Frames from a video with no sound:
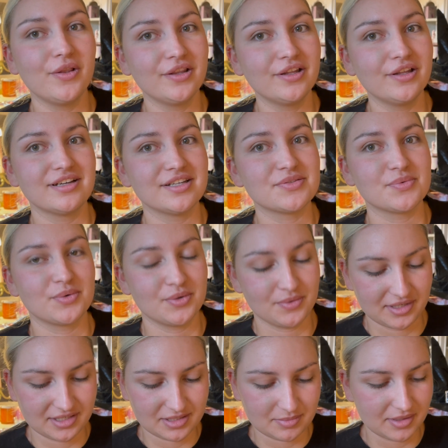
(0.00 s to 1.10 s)
look is
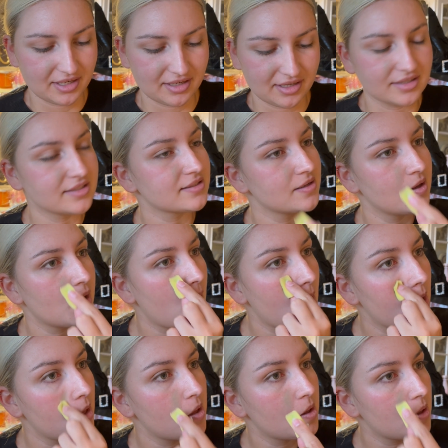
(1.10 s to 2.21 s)
ruined because
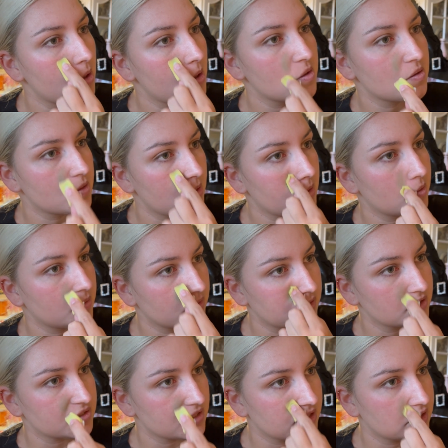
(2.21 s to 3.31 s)

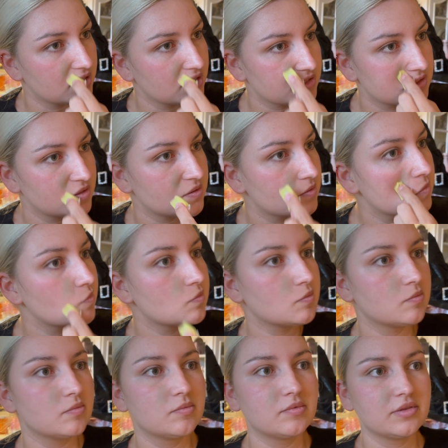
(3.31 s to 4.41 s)
this is
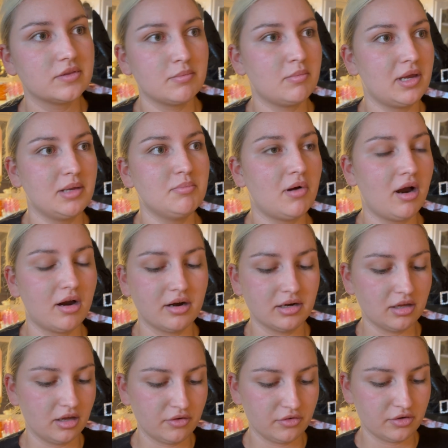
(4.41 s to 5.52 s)
the main part
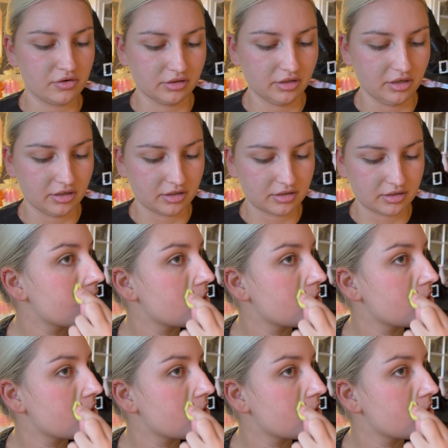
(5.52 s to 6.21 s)
of her look.